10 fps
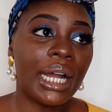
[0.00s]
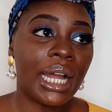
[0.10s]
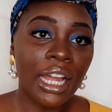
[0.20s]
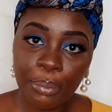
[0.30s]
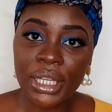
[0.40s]

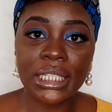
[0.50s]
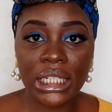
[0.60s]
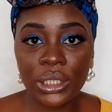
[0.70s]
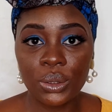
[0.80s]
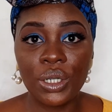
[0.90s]
I
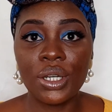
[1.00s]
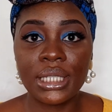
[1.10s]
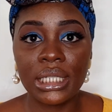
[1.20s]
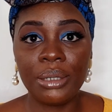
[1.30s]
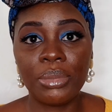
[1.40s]
basically could
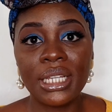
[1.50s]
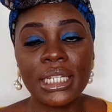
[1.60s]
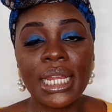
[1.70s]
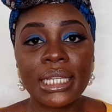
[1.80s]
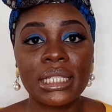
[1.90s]
not sleep. Then the
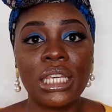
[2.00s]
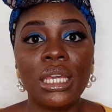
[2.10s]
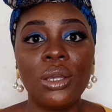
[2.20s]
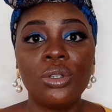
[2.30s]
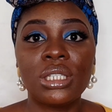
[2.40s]
next
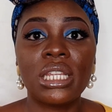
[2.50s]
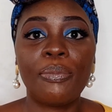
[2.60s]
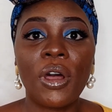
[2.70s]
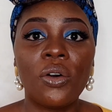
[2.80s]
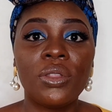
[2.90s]
day, you step
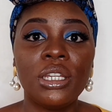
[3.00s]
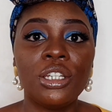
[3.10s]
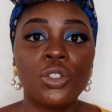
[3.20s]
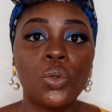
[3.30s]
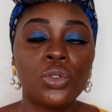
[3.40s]
out, and they
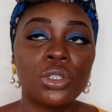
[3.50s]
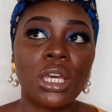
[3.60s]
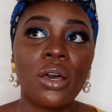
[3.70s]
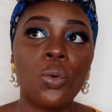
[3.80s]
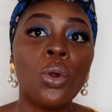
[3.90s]
told you
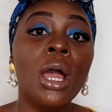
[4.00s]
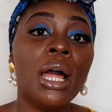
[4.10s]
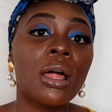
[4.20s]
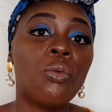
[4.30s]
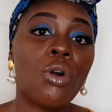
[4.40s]
that, oh,
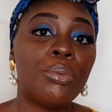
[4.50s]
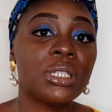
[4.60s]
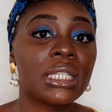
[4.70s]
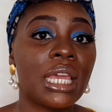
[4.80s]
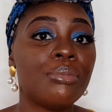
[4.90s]

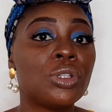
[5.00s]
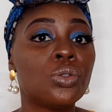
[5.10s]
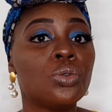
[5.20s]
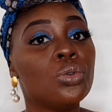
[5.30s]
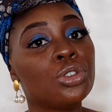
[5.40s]
robbers came
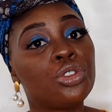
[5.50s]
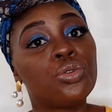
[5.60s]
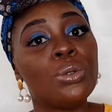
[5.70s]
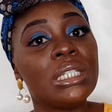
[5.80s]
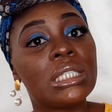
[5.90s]
to a
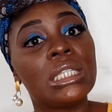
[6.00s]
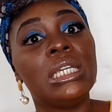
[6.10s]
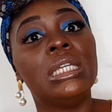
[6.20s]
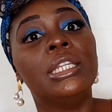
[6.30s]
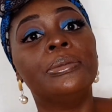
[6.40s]
street
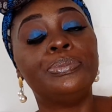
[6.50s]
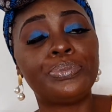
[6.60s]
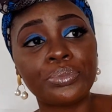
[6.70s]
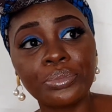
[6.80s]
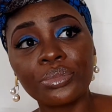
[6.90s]
in
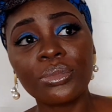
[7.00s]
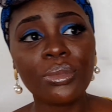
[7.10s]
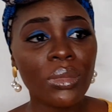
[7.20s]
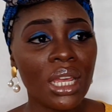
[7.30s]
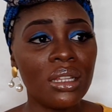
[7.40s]

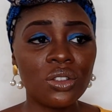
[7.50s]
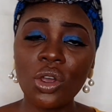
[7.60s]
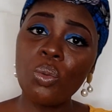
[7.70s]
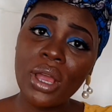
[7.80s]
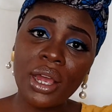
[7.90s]

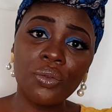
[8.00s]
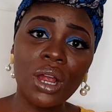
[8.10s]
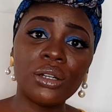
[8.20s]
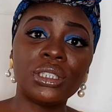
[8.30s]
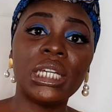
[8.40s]
somewhere
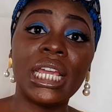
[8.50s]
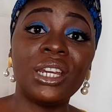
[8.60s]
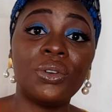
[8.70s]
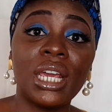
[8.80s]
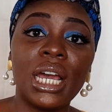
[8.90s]
around the
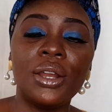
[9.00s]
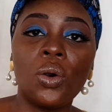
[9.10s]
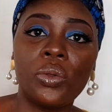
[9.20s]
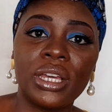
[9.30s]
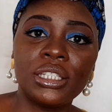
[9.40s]
area and
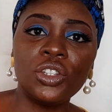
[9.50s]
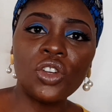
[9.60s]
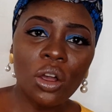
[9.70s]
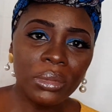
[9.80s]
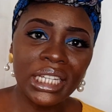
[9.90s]
all that. So
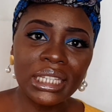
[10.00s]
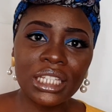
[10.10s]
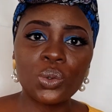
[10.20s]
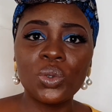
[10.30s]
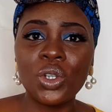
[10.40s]
normally
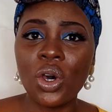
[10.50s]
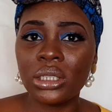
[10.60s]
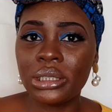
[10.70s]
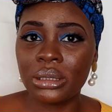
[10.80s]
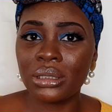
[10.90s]
this would
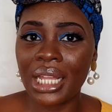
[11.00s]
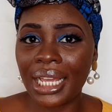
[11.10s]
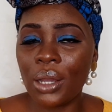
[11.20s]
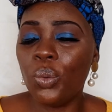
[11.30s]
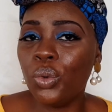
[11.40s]
not, like,
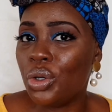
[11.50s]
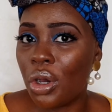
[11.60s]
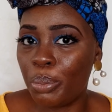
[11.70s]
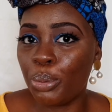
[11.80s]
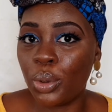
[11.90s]
I would
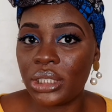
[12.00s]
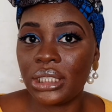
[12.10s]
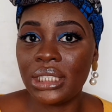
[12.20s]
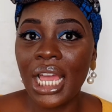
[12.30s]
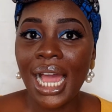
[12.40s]
not be bothered.